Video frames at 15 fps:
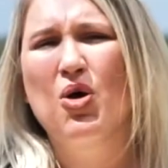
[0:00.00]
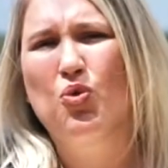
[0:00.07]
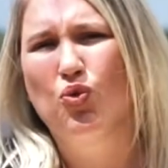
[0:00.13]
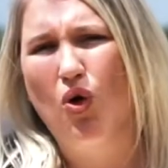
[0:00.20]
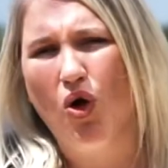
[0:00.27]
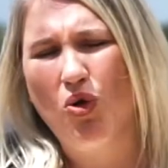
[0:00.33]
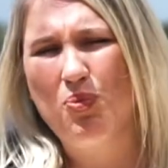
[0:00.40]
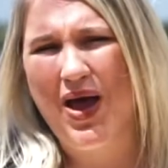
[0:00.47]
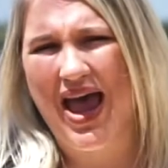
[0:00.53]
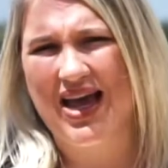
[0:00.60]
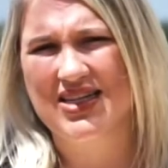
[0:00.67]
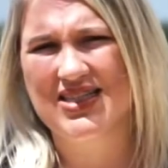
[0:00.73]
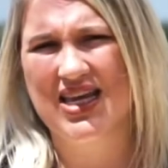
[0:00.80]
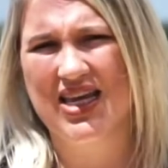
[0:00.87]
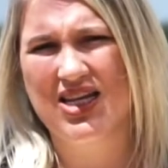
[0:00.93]

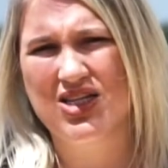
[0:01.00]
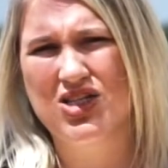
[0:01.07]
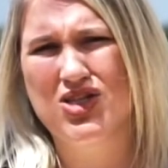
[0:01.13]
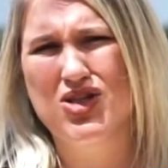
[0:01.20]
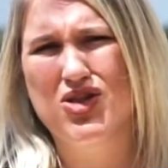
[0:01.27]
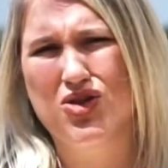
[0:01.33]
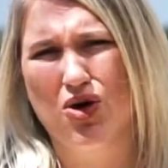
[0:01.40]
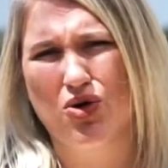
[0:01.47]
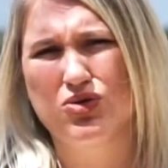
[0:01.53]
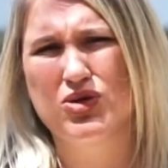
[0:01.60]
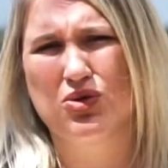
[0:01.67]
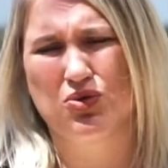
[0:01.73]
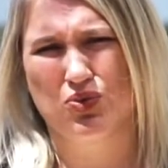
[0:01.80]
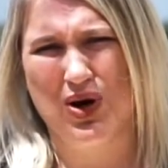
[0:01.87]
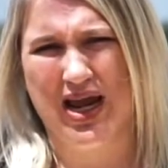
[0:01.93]
rollbacks in those
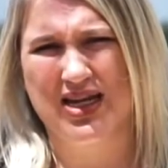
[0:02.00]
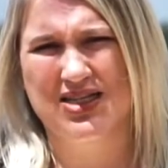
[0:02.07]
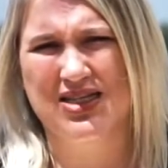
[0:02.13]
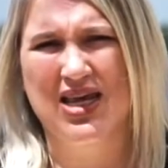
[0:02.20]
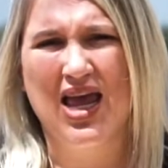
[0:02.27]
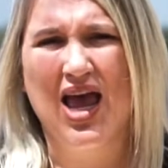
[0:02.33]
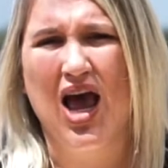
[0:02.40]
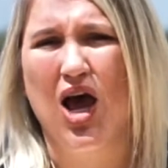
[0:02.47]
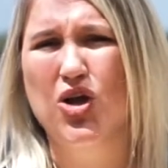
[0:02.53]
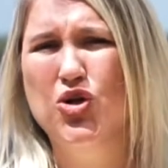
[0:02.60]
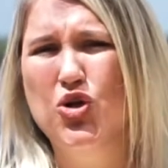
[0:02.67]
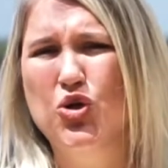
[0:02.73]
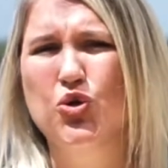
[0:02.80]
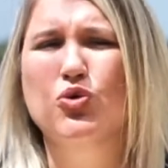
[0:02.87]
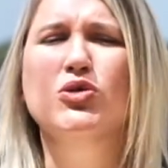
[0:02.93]
rights, a
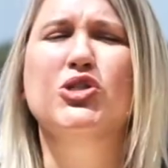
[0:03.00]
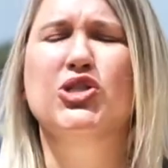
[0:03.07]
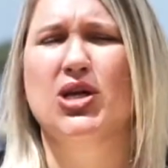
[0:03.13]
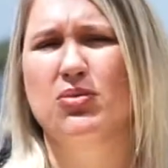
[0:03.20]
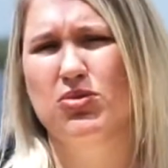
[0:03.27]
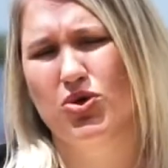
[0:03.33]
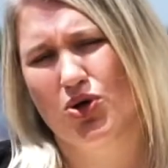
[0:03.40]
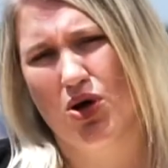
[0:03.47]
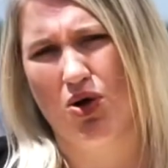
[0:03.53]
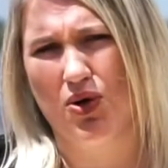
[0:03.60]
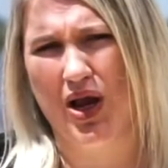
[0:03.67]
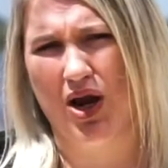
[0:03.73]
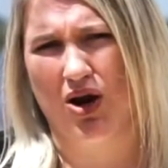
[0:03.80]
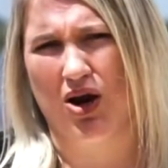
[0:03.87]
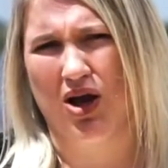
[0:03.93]
new Jim Crow
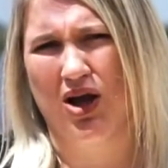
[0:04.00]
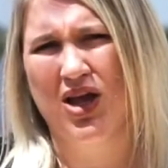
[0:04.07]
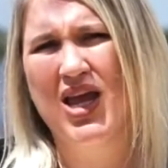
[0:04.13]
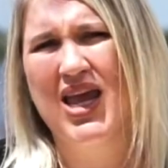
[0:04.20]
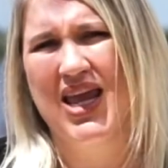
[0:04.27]
era,